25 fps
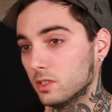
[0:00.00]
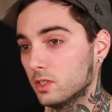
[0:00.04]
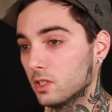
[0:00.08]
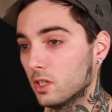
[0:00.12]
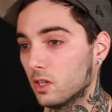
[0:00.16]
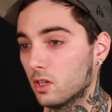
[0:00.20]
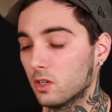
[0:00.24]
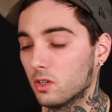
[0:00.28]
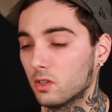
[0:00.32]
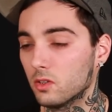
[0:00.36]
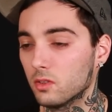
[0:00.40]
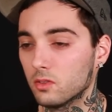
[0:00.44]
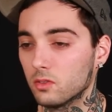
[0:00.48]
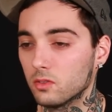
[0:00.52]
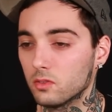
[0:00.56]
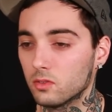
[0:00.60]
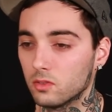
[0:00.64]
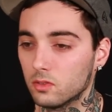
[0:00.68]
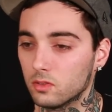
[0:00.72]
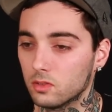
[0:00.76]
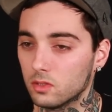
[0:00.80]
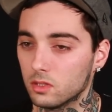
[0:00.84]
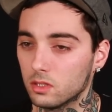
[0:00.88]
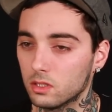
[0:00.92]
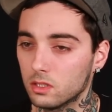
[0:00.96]
you know,
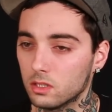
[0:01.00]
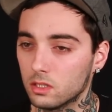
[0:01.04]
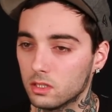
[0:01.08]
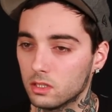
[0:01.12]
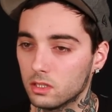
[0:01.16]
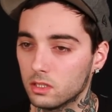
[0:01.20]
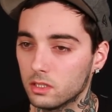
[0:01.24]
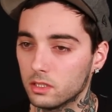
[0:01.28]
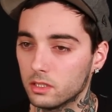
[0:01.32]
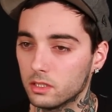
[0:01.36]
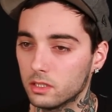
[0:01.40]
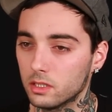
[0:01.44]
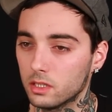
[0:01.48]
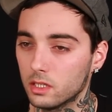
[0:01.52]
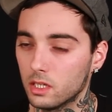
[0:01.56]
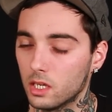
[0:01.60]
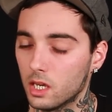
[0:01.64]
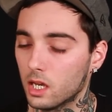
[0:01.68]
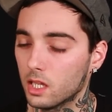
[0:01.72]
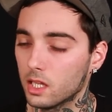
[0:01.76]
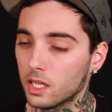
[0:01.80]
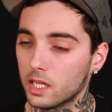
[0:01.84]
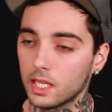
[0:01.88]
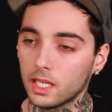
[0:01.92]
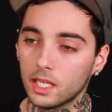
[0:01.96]

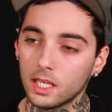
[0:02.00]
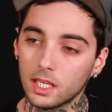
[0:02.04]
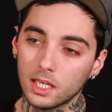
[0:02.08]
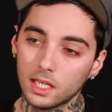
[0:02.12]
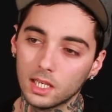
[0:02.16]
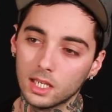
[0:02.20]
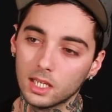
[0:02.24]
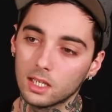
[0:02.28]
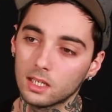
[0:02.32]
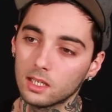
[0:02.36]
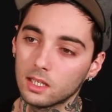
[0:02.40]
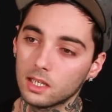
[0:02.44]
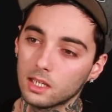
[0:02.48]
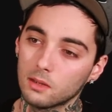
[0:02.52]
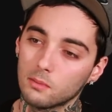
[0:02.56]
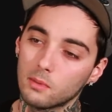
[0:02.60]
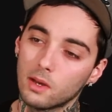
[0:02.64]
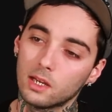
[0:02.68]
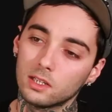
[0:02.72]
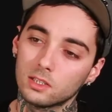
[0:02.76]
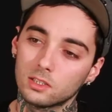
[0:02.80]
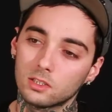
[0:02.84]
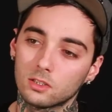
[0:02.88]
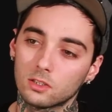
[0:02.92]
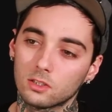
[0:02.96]
LA Ink, Ink
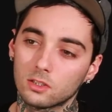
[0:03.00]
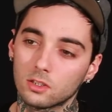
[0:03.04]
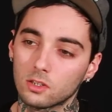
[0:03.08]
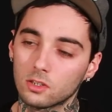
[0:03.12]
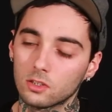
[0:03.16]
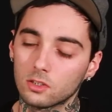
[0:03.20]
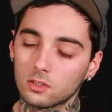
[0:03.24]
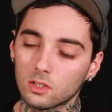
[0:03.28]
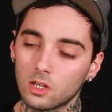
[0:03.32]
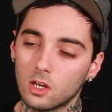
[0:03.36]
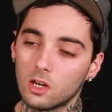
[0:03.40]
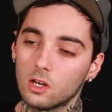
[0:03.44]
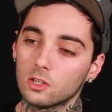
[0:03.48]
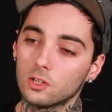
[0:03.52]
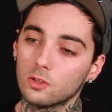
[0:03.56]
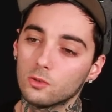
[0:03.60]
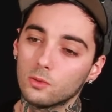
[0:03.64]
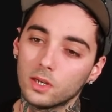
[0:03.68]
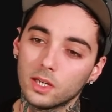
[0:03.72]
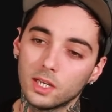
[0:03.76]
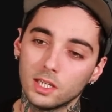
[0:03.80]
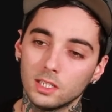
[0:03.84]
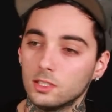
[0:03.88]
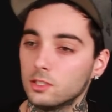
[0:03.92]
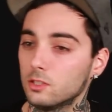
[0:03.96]
Masters, all the
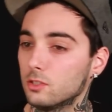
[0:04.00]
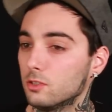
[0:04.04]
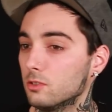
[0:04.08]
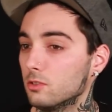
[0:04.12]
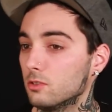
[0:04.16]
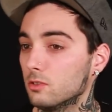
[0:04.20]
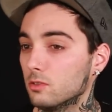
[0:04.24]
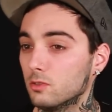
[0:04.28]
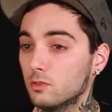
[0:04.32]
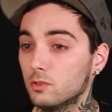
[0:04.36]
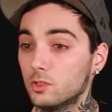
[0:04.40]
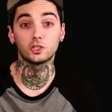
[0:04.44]
way to